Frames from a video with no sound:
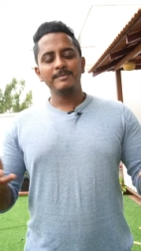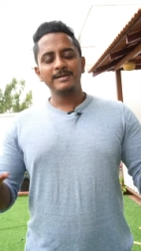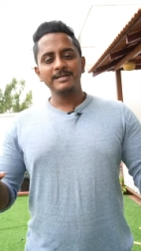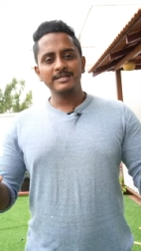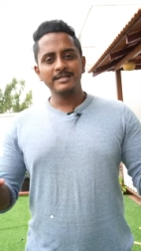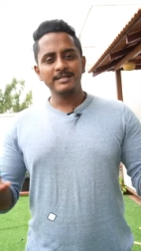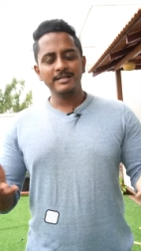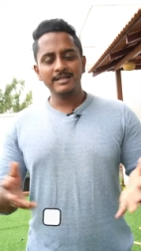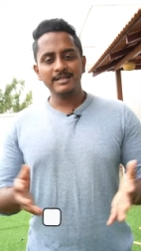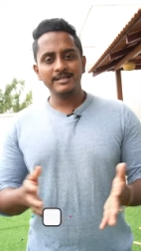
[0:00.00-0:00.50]
P
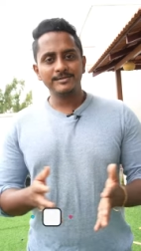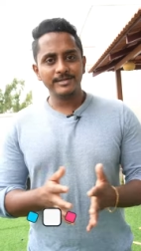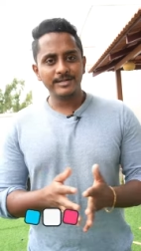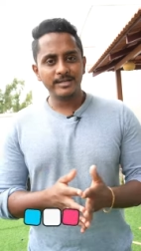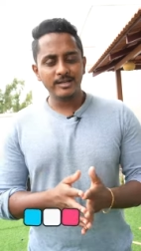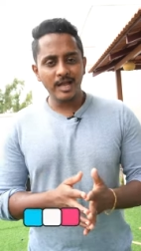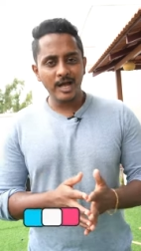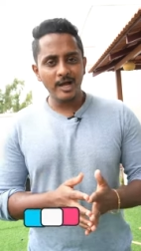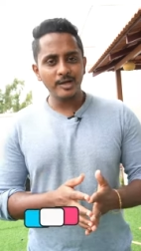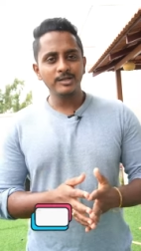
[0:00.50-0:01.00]
T E
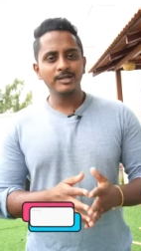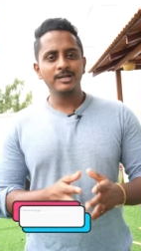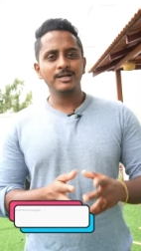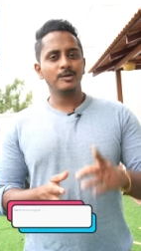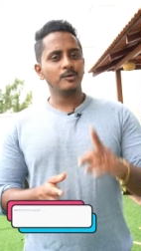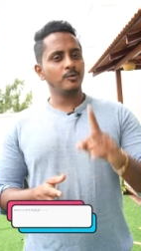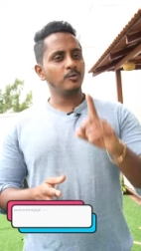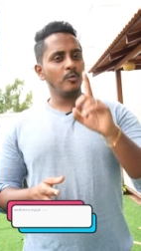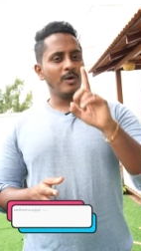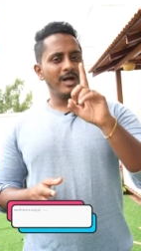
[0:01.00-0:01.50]
read aloud
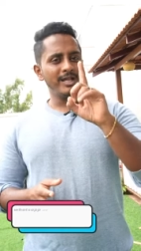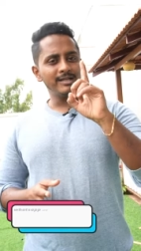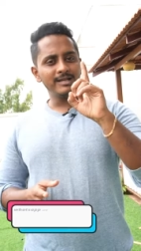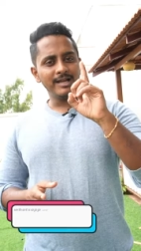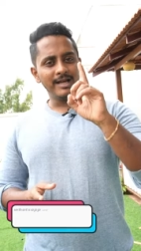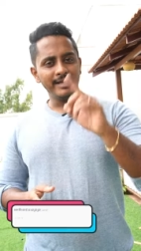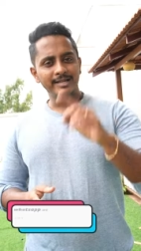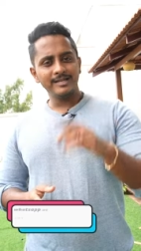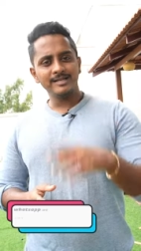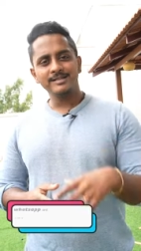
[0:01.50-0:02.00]
one
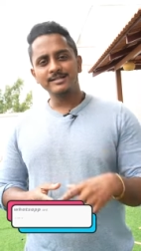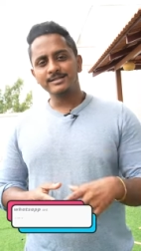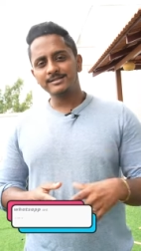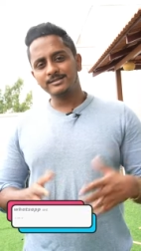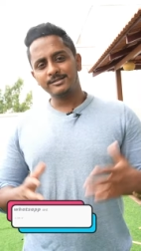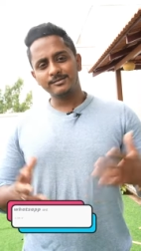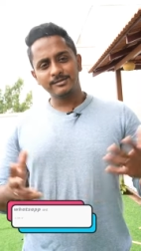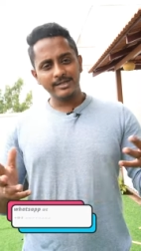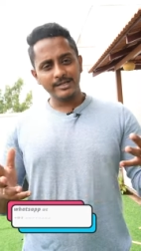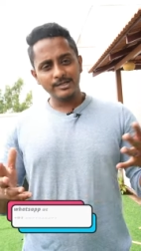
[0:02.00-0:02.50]
line,
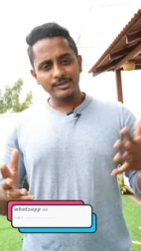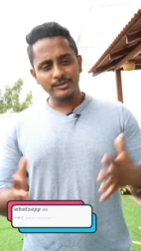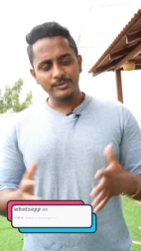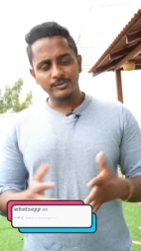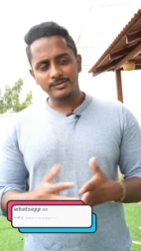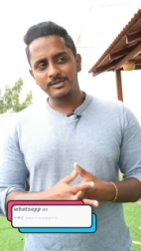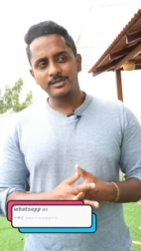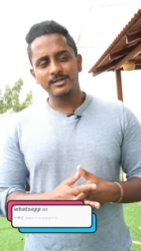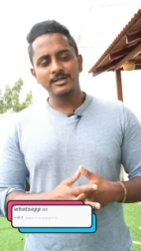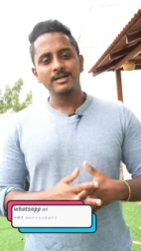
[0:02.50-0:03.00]
the real
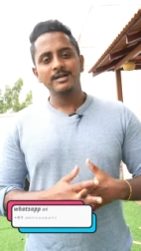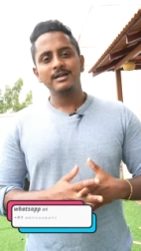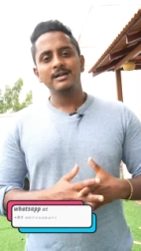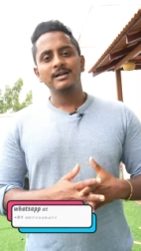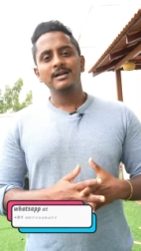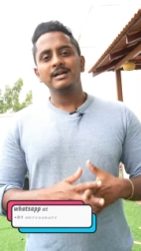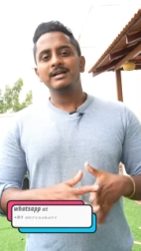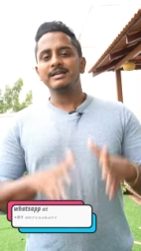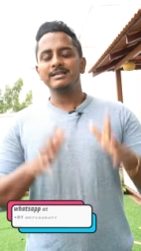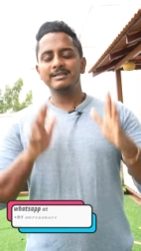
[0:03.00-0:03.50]
truth.
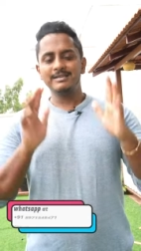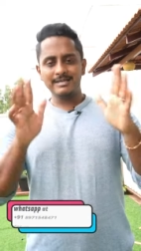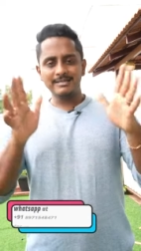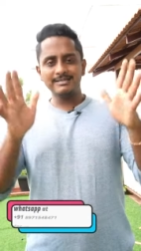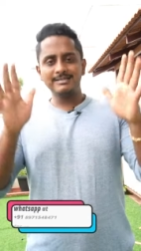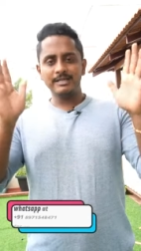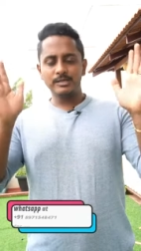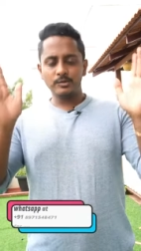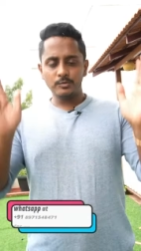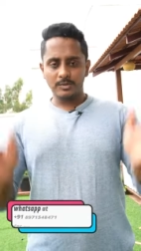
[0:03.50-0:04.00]

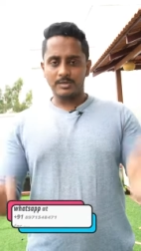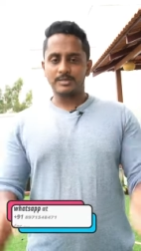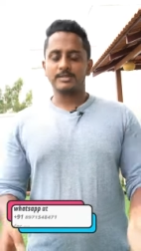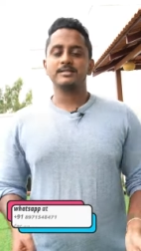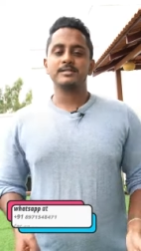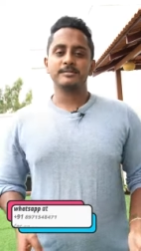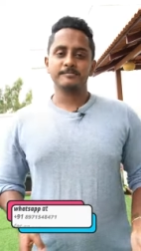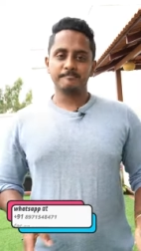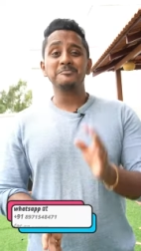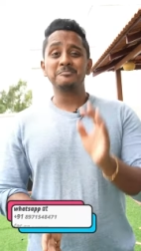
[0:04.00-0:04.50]
Yes, it
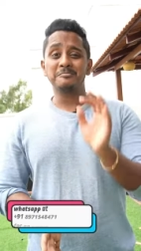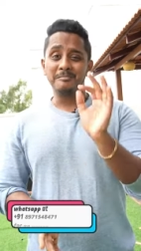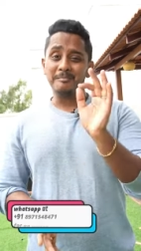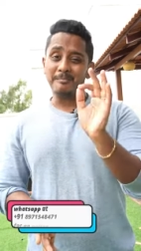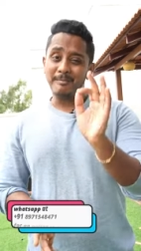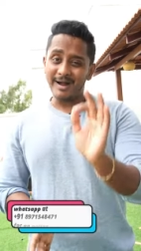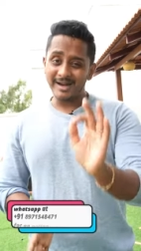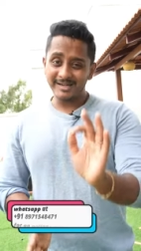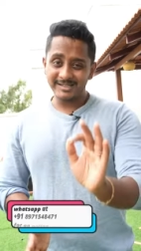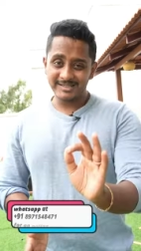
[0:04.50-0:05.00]
works,
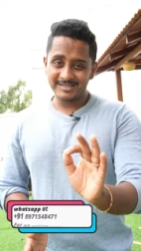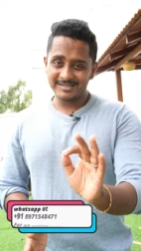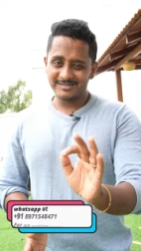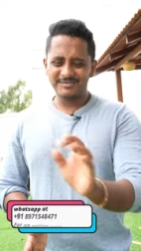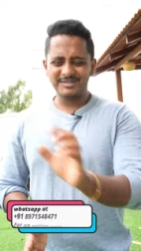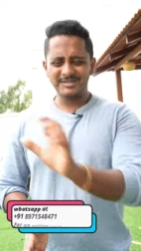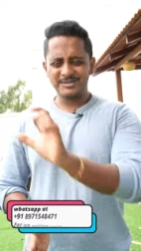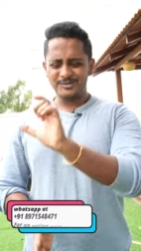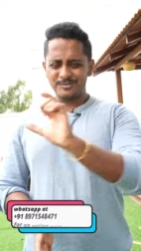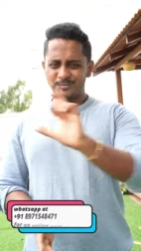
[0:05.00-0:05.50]
but
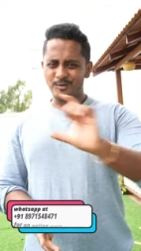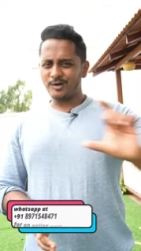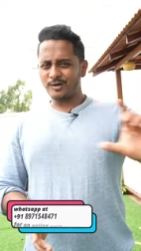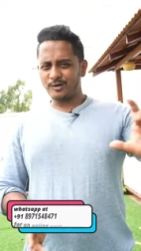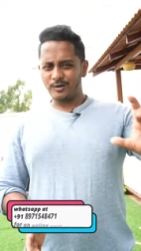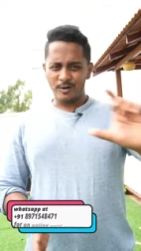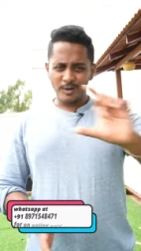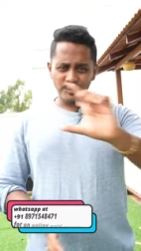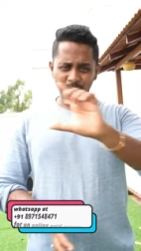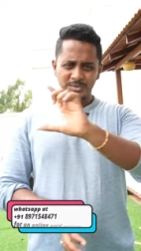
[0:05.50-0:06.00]
with a
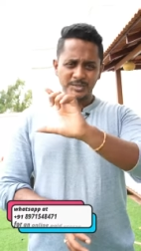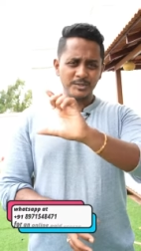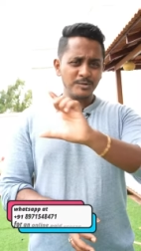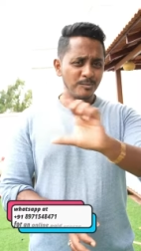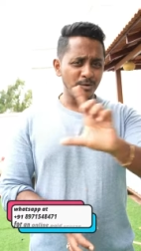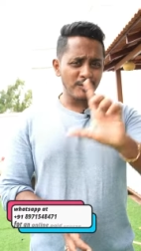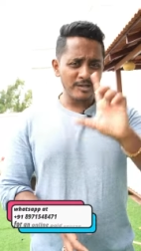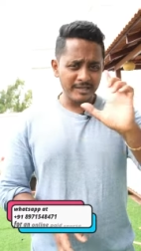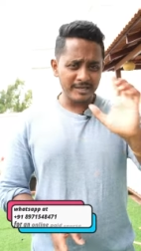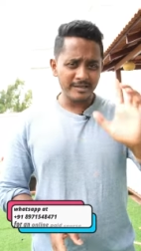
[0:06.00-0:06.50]
small clause, with a
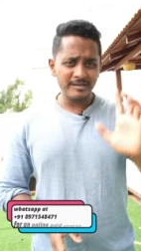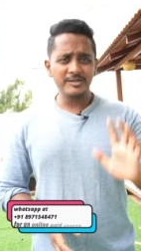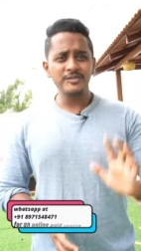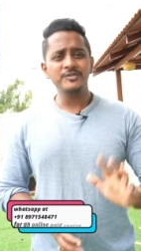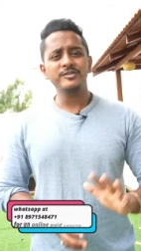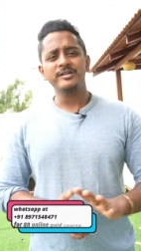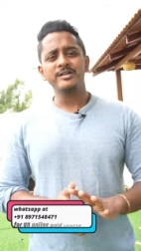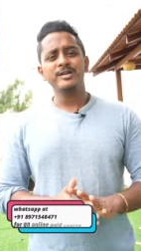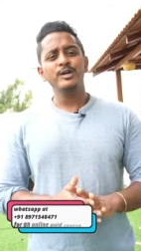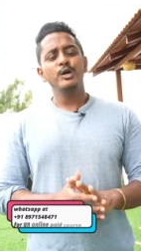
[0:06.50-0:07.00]
small
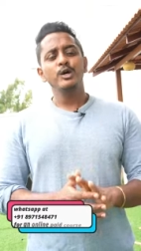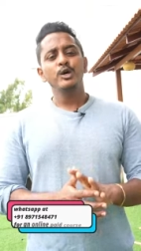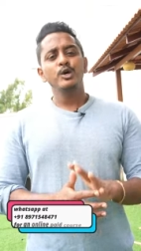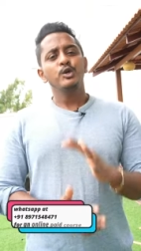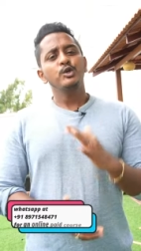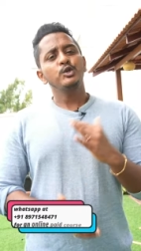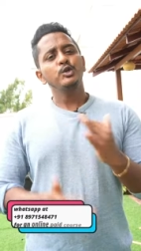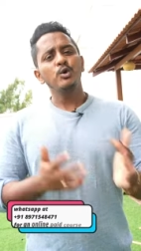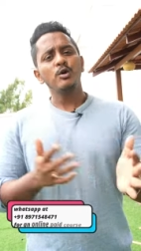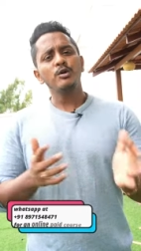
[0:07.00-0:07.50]
condition.
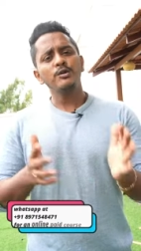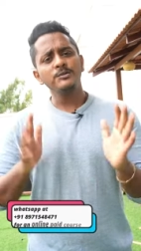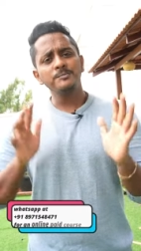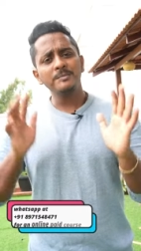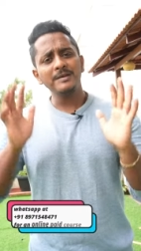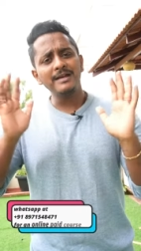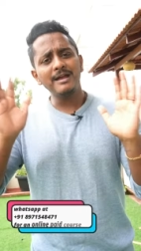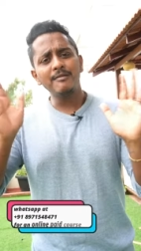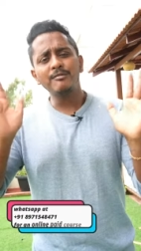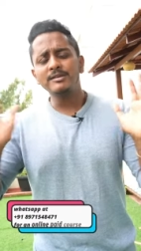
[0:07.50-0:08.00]
You got to
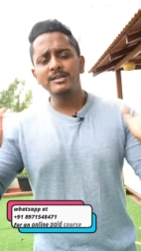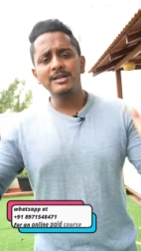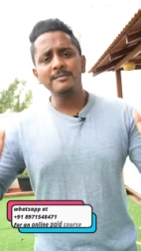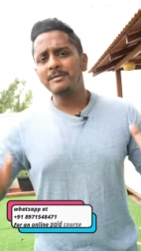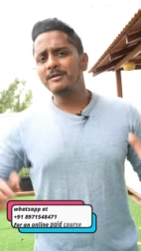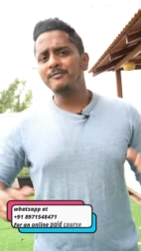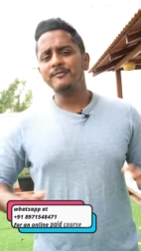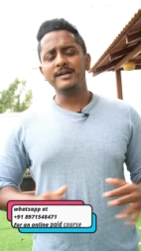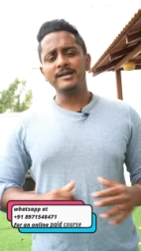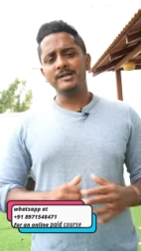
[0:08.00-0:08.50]
speak everything
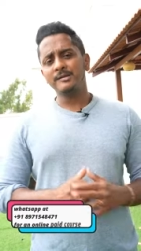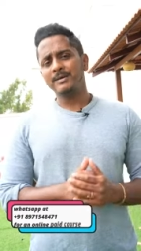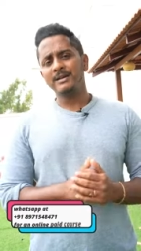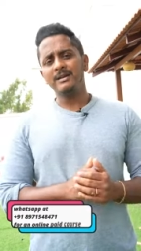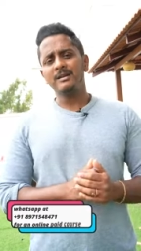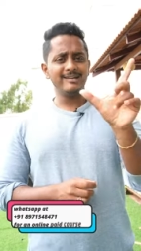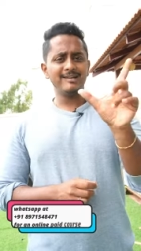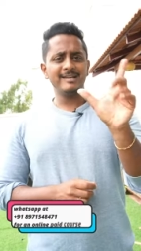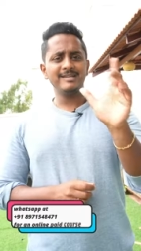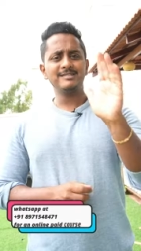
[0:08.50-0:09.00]
perfectly,
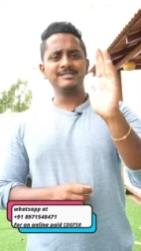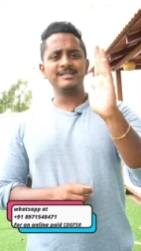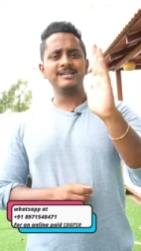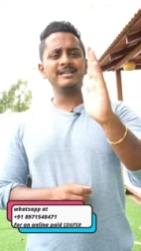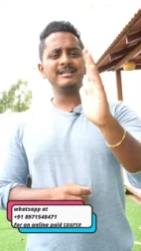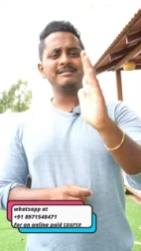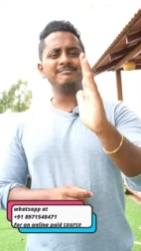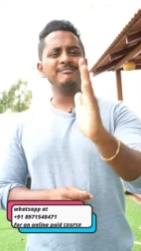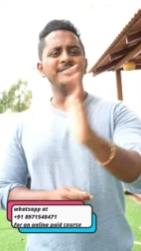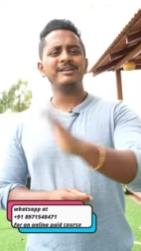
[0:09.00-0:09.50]
man. Let's
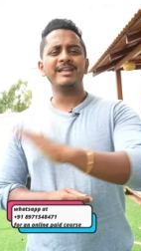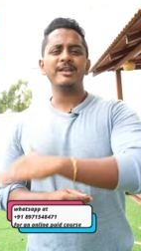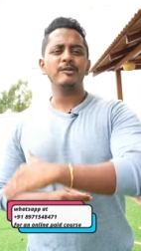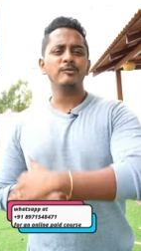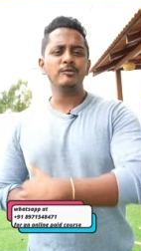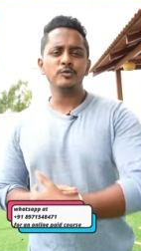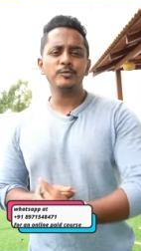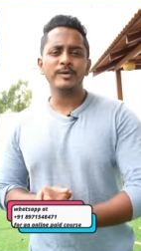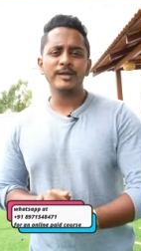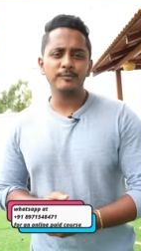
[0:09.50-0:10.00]
say
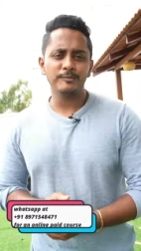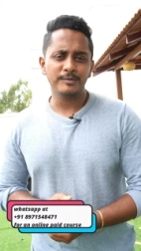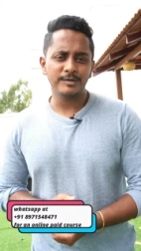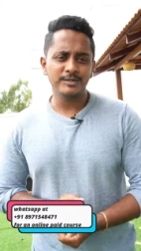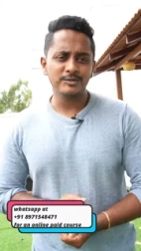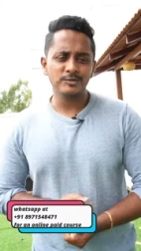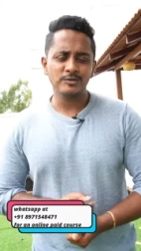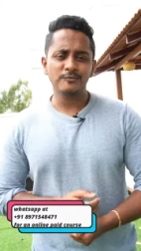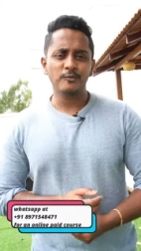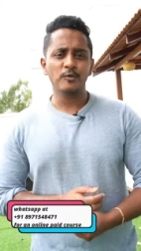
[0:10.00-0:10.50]
ten, twelve
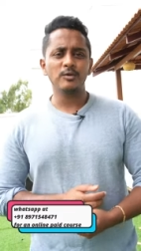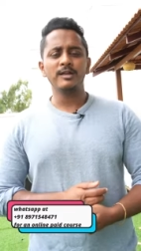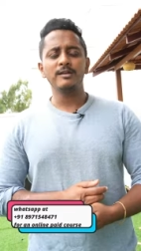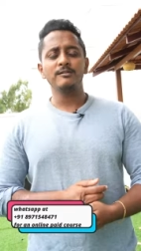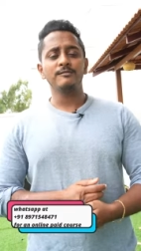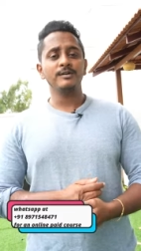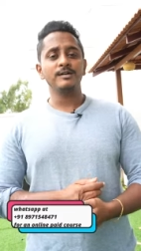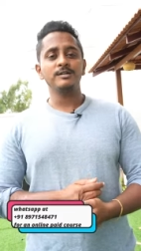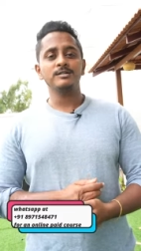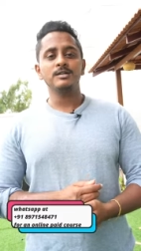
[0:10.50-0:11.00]
words or
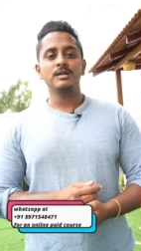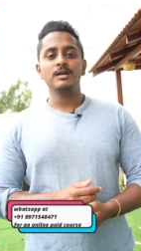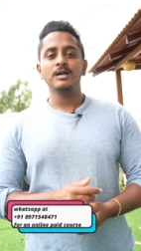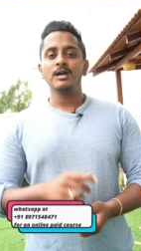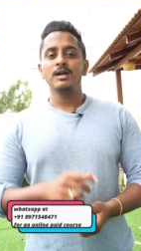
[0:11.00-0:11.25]
fourteen words.